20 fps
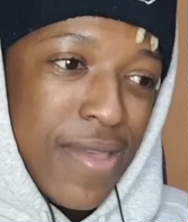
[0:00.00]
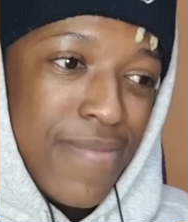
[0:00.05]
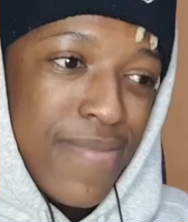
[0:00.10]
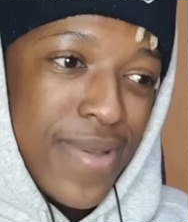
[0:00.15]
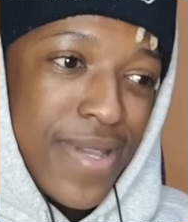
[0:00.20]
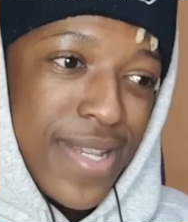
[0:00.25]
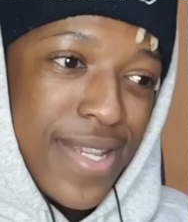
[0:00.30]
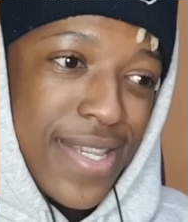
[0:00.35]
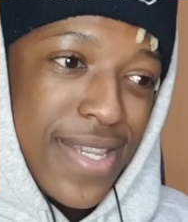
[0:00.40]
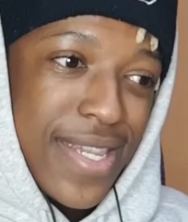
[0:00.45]

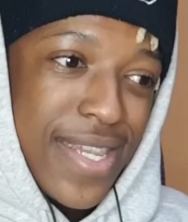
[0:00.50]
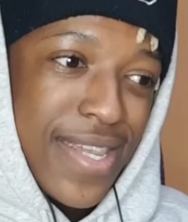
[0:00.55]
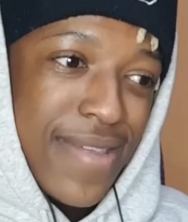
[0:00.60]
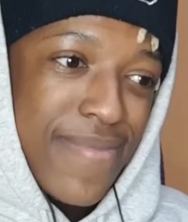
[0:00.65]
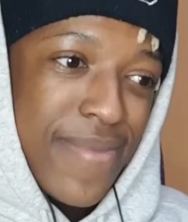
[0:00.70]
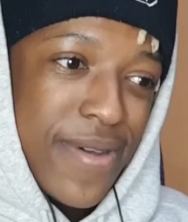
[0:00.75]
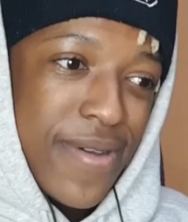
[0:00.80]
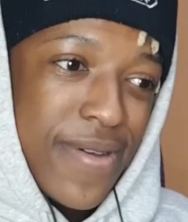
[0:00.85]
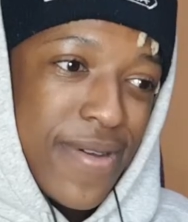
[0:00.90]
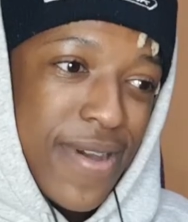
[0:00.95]
But shit,
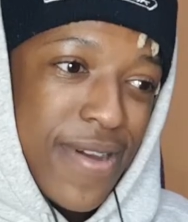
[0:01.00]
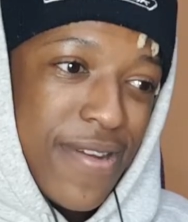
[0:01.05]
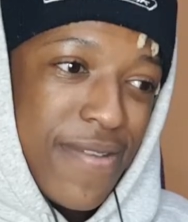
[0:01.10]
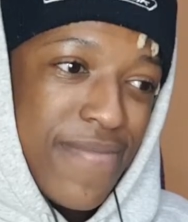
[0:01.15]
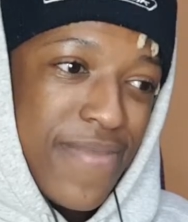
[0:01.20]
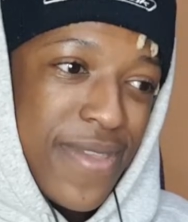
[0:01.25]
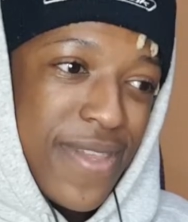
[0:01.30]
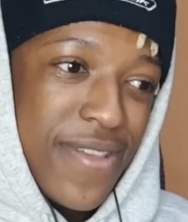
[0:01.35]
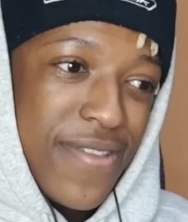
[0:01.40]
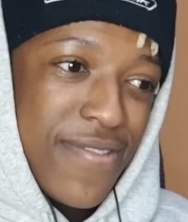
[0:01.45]
bro,
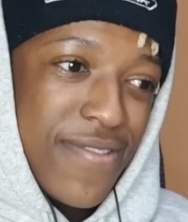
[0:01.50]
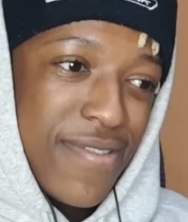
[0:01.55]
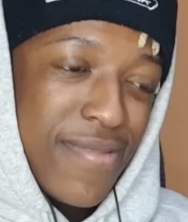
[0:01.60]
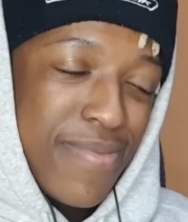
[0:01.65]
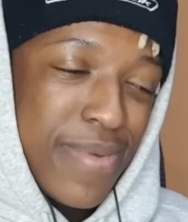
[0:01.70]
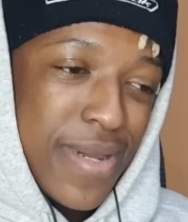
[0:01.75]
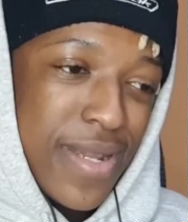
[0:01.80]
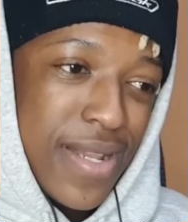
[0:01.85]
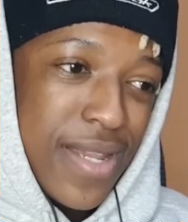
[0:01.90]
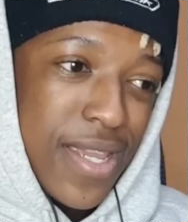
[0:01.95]
R.I.P. juice,
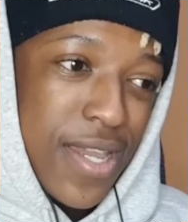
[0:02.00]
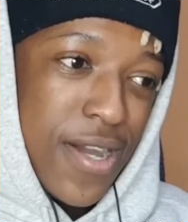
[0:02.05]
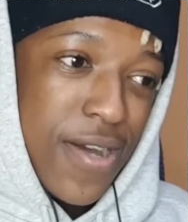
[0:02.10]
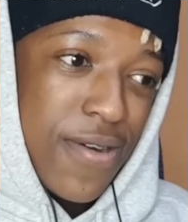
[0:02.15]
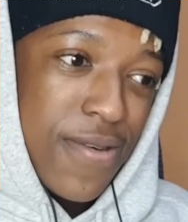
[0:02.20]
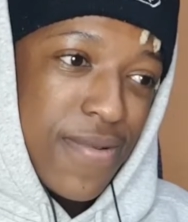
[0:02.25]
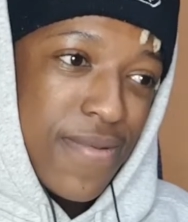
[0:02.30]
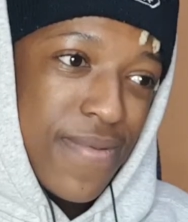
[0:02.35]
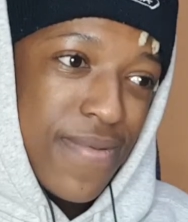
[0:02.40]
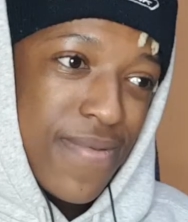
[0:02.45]
but
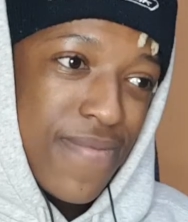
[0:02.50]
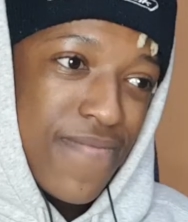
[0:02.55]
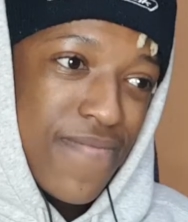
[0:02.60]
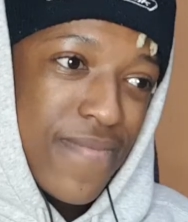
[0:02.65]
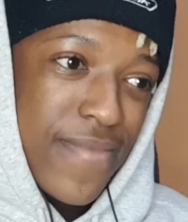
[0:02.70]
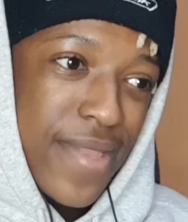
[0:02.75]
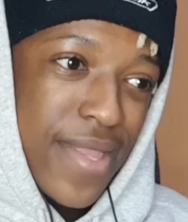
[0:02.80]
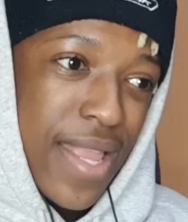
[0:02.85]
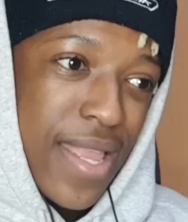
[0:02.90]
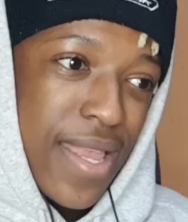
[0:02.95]
yo.
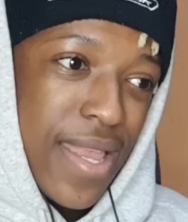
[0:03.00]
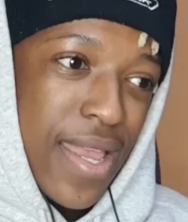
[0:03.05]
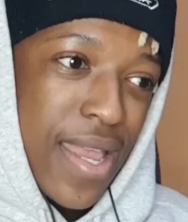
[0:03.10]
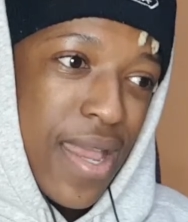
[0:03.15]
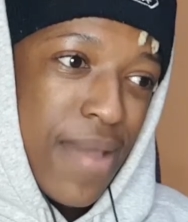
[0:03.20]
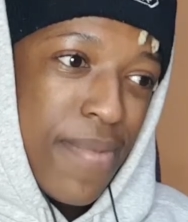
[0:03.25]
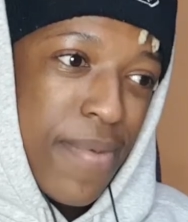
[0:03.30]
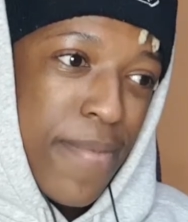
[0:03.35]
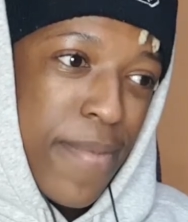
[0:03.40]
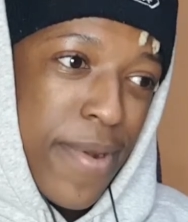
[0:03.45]

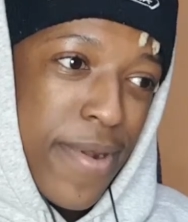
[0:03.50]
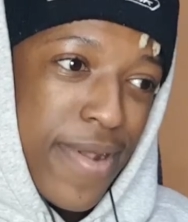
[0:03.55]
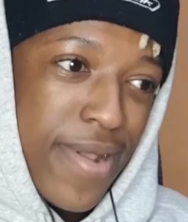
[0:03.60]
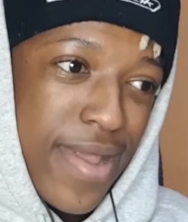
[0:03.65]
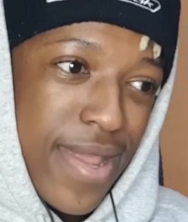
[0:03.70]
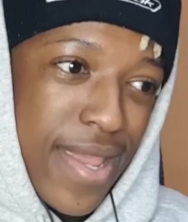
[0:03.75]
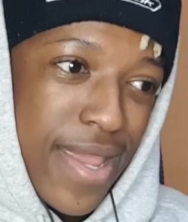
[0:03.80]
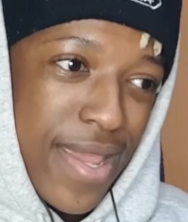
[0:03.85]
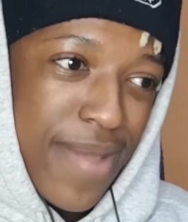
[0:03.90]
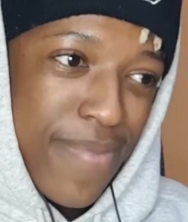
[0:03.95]
Happy
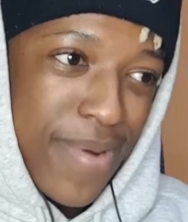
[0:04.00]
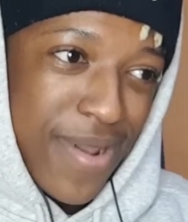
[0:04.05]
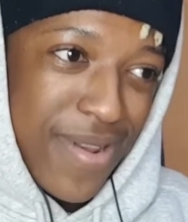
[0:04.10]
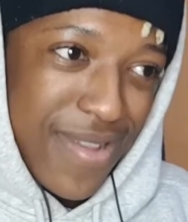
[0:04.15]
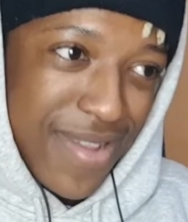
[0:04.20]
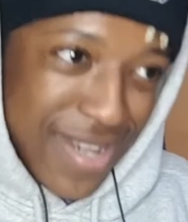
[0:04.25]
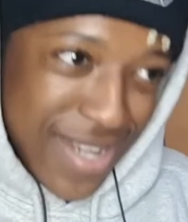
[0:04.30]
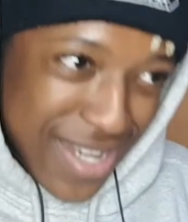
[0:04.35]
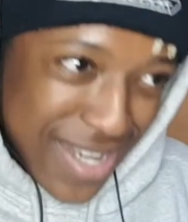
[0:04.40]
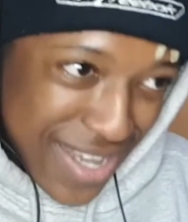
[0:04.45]
birthday, Polo
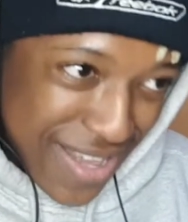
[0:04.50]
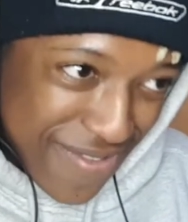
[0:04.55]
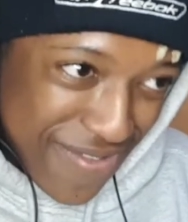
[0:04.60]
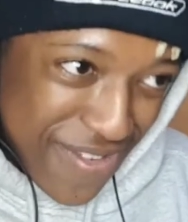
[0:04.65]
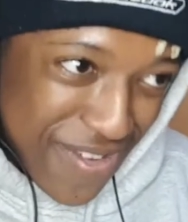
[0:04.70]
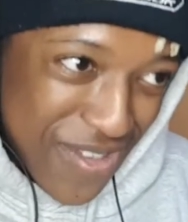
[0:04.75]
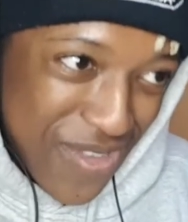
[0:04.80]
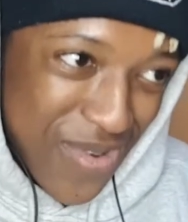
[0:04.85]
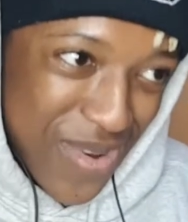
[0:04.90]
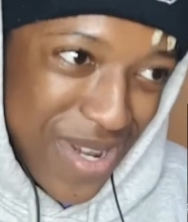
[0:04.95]
G, if
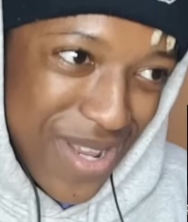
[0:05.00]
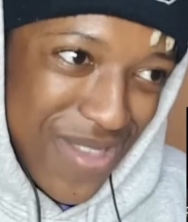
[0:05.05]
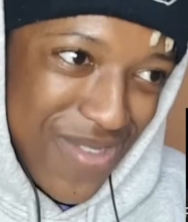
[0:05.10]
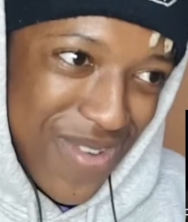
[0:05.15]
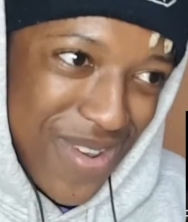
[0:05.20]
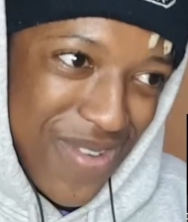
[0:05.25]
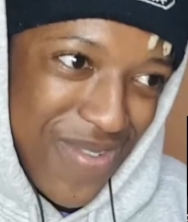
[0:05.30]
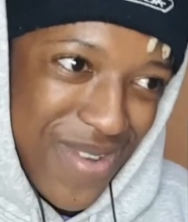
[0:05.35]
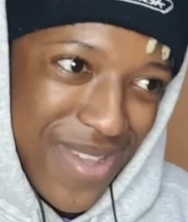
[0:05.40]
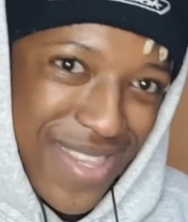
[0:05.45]
you're turning
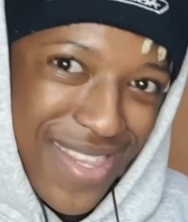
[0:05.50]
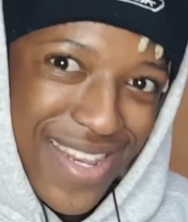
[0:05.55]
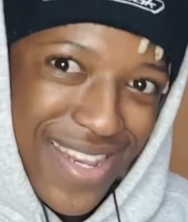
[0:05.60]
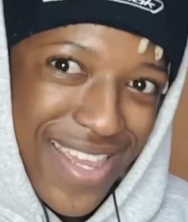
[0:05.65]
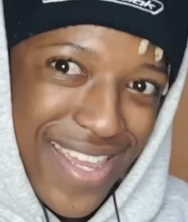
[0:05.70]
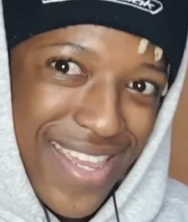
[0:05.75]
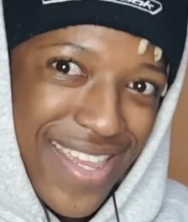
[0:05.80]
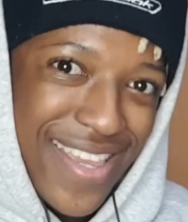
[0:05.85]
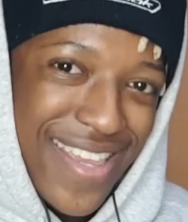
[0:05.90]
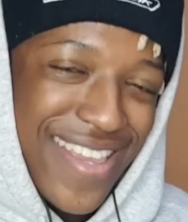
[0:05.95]
21
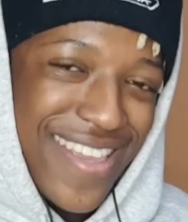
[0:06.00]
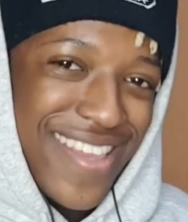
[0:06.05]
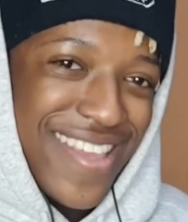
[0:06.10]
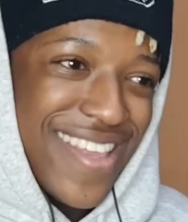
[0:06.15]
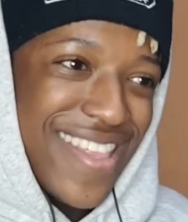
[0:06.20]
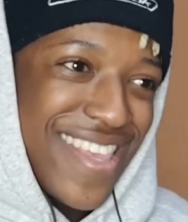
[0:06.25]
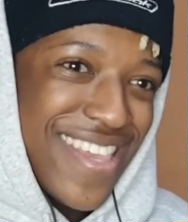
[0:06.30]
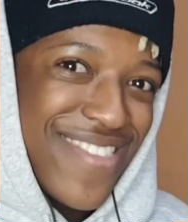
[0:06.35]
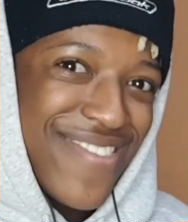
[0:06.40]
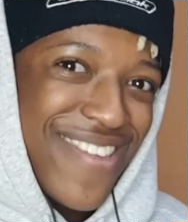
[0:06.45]
today.
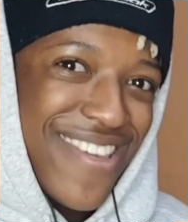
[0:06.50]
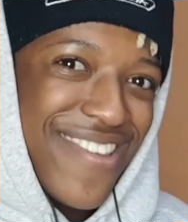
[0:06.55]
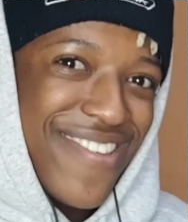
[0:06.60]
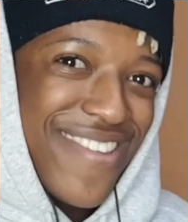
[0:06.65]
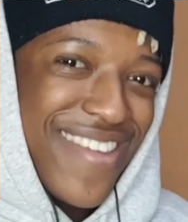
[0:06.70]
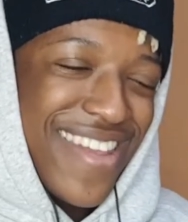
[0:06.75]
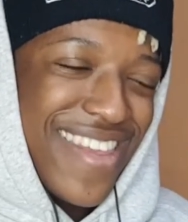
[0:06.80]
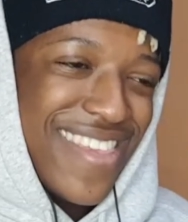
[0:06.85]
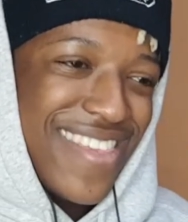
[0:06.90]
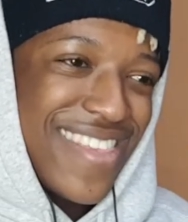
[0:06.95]
And that's why you
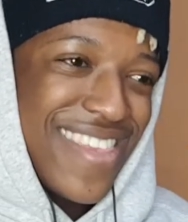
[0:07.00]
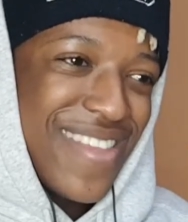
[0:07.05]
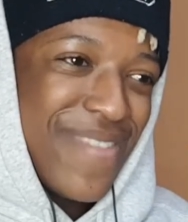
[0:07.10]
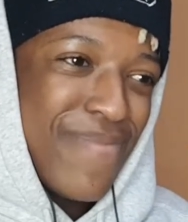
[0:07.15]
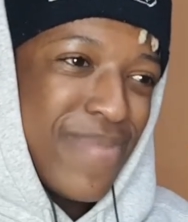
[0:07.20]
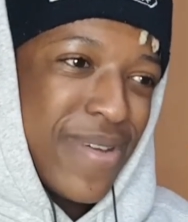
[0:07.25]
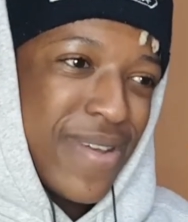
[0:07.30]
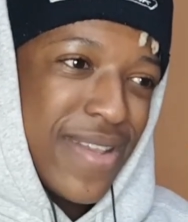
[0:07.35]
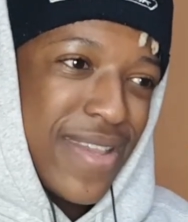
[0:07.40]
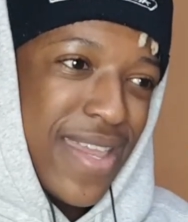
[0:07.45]
released
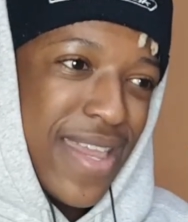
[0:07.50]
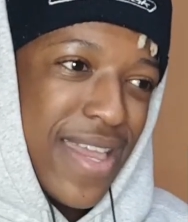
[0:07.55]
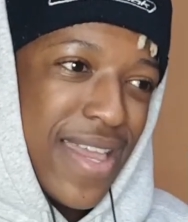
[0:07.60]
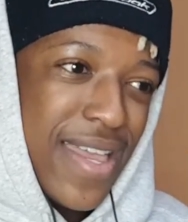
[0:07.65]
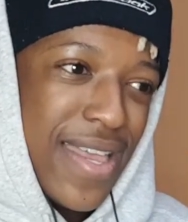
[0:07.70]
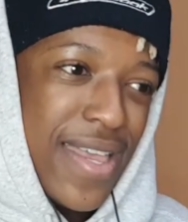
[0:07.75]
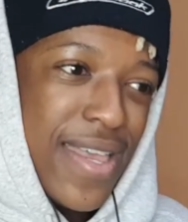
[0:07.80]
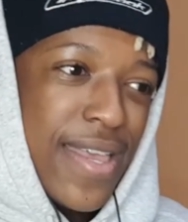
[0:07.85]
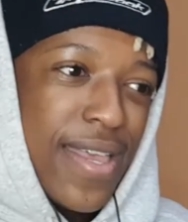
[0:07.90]
it, but yeah.